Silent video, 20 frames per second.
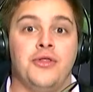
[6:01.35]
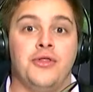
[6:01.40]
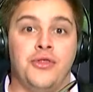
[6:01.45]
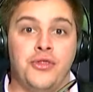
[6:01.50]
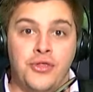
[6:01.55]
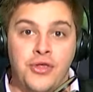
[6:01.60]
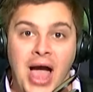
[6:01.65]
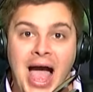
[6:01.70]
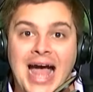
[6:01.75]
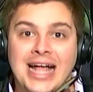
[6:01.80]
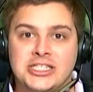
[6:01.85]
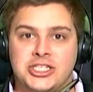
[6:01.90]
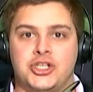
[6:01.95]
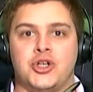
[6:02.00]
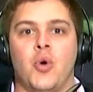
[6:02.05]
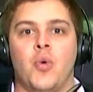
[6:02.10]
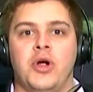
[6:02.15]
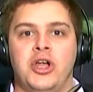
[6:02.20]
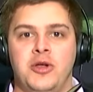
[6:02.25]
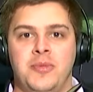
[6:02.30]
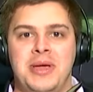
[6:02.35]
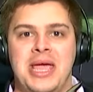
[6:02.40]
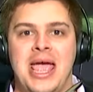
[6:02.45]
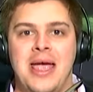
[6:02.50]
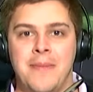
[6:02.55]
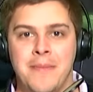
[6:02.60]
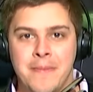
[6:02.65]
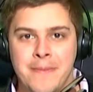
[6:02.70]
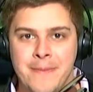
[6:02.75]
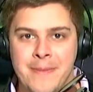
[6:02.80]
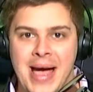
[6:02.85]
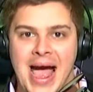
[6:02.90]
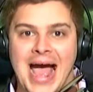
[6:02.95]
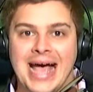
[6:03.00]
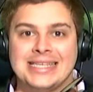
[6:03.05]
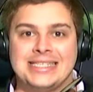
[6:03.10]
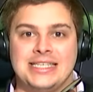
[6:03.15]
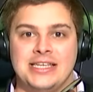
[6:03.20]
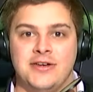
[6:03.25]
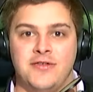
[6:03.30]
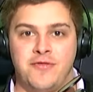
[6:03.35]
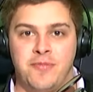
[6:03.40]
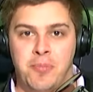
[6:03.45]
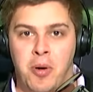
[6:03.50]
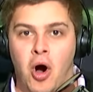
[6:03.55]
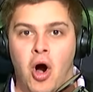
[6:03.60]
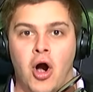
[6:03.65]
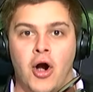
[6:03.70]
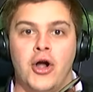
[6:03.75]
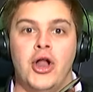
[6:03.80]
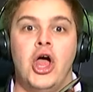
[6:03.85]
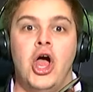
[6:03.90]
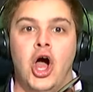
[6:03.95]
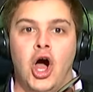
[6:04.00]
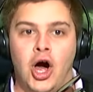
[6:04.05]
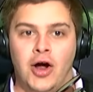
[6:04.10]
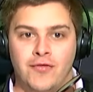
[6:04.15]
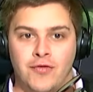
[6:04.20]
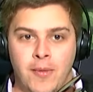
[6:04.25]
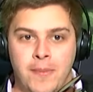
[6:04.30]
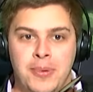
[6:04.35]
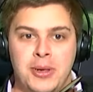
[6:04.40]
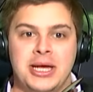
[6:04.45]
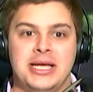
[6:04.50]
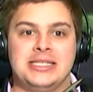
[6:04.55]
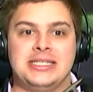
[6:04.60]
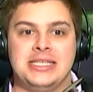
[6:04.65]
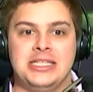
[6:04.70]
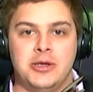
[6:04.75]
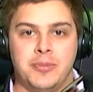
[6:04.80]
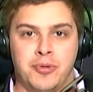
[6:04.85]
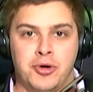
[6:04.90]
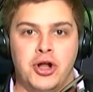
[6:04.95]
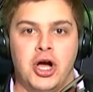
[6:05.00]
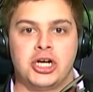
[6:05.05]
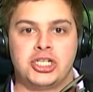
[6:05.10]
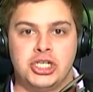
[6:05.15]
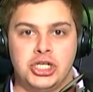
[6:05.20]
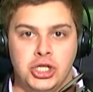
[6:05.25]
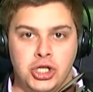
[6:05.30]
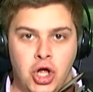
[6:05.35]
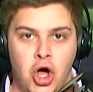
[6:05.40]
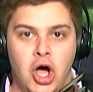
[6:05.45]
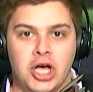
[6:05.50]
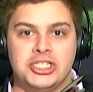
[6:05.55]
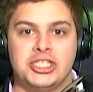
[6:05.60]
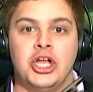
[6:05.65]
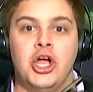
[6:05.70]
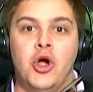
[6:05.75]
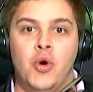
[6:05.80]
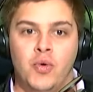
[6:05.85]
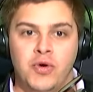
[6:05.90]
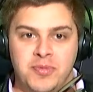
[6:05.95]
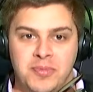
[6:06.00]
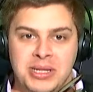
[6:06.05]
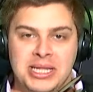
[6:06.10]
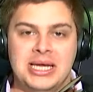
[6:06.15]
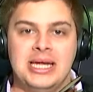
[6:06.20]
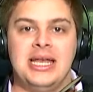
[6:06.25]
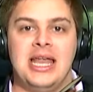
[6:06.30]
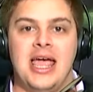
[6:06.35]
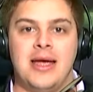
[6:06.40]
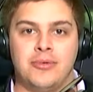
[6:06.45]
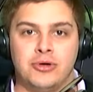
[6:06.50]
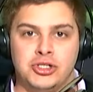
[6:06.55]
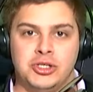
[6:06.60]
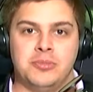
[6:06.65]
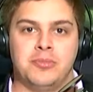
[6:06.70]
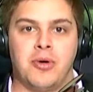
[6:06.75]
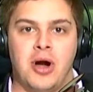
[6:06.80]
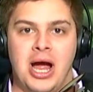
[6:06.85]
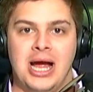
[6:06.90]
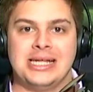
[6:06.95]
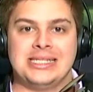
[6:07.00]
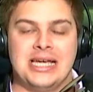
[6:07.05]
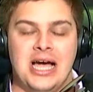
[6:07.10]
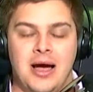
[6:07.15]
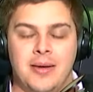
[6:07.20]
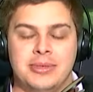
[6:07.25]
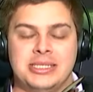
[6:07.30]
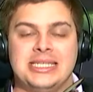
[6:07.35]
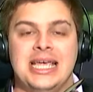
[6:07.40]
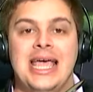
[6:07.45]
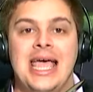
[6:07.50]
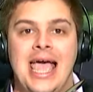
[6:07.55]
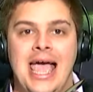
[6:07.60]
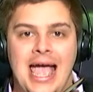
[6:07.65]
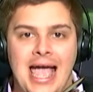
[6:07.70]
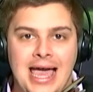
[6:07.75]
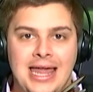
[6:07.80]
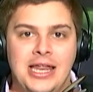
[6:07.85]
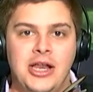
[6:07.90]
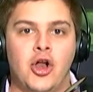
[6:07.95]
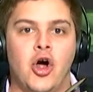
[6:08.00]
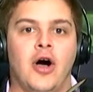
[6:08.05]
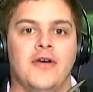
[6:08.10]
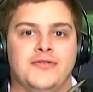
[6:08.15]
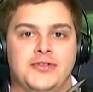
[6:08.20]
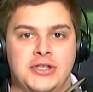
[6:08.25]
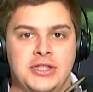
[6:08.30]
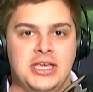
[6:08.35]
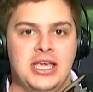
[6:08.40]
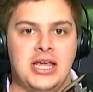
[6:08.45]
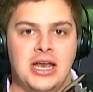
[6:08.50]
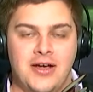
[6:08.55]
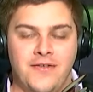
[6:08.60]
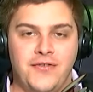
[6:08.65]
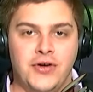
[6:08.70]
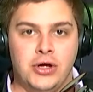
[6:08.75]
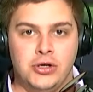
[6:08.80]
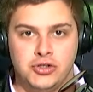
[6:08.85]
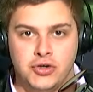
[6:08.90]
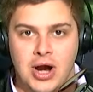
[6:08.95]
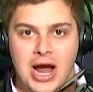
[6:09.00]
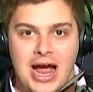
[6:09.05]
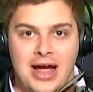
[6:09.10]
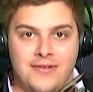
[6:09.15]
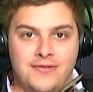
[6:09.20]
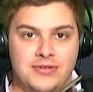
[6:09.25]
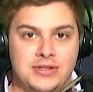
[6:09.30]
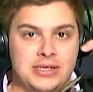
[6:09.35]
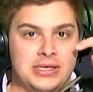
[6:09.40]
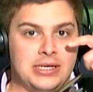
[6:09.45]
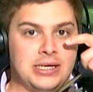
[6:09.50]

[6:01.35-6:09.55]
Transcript: That's going to be a massive part of replacing the production lost with Malik Nabers and Brian Thomas heading off to the NFL draft.